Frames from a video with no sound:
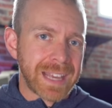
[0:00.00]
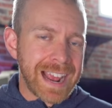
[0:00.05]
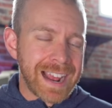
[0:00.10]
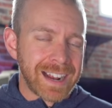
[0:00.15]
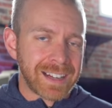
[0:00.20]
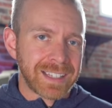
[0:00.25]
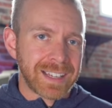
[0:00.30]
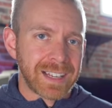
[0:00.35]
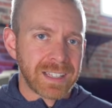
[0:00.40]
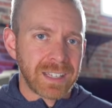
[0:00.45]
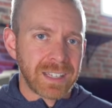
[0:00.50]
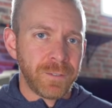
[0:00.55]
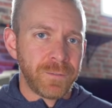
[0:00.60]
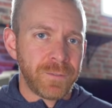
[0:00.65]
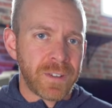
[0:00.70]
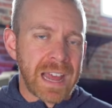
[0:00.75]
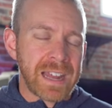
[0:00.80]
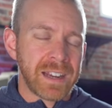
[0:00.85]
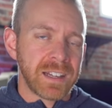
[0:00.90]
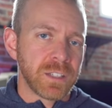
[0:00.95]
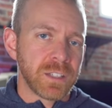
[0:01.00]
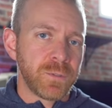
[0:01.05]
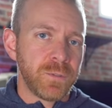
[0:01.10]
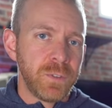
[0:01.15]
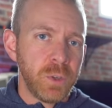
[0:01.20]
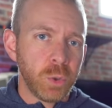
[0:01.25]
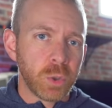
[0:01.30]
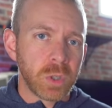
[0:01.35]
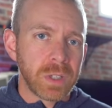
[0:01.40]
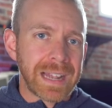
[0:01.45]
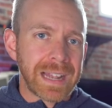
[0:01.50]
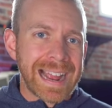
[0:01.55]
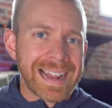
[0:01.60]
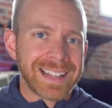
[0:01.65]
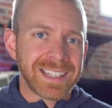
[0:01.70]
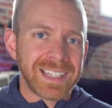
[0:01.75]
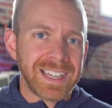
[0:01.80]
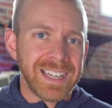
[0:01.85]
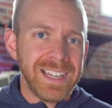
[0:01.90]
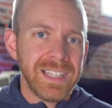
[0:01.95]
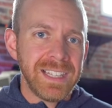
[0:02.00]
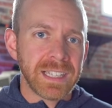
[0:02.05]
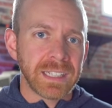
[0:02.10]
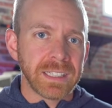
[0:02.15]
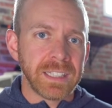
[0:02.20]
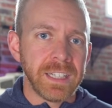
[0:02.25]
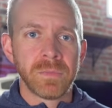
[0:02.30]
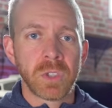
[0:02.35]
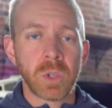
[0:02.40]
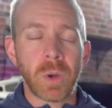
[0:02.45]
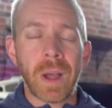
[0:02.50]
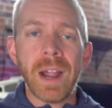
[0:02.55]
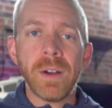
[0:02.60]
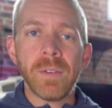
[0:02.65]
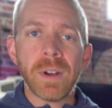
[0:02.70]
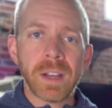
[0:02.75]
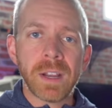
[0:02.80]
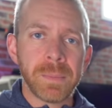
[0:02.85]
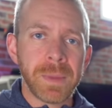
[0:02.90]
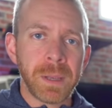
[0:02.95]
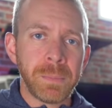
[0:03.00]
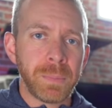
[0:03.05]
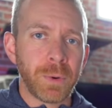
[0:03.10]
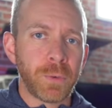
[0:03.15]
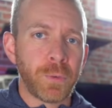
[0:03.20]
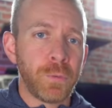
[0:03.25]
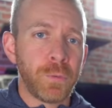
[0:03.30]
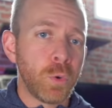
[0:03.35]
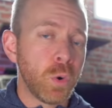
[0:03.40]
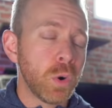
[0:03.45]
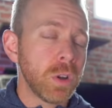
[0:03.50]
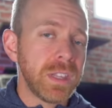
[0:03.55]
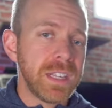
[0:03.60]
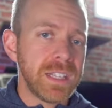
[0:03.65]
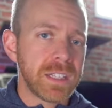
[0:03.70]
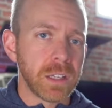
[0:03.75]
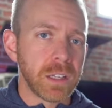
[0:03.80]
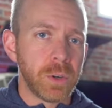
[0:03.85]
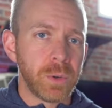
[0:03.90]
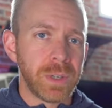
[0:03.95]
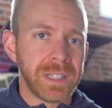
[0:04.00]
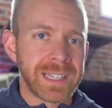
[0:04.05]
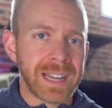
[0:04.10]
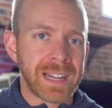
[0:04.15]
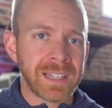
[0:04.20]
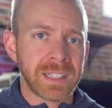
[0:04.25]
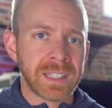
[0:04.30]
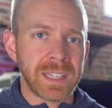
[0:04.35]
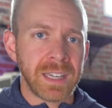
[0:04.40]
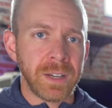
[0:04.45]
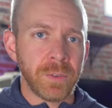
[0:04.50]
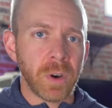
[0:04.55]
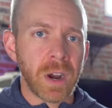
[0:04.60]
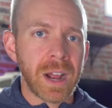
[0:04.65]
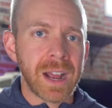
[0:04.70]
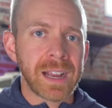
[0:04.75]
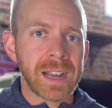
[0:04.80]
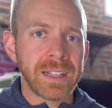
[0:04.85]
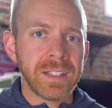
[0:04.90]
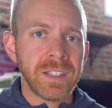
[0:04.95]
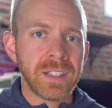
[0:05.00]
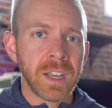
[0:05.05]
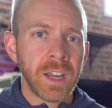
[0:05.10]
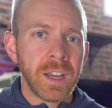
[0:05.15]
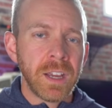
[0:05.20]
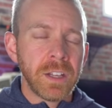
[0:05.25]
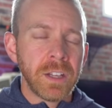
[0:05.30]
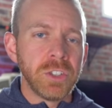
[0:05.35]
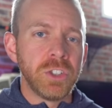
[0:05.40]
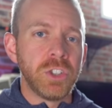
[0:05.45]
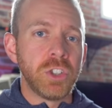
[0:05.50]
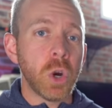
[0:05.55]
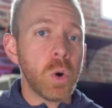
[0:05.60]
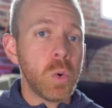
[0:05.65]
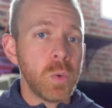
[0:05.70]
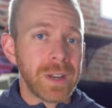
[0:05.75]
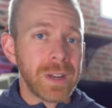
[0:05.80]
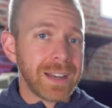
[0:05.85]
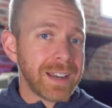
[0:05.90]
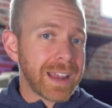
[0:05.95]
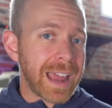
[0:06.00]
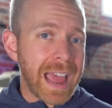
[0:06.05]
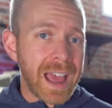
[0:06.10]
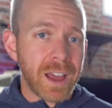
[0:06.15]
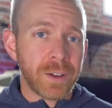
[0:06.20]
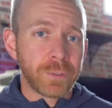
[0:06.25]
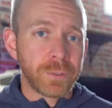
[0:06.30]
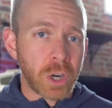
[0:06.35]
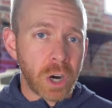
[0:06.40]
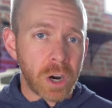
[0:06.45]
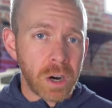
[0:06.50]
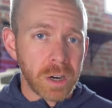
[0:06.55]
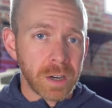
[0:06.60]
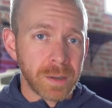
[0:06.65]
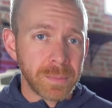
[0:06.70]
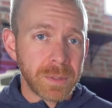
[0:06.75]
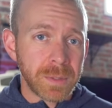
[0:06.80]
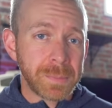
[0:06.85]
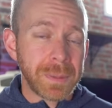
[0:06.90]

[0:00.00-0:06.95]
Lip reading: accessing fat as fuel as easily. So I recommend before these low intensity rides, don't have carbs,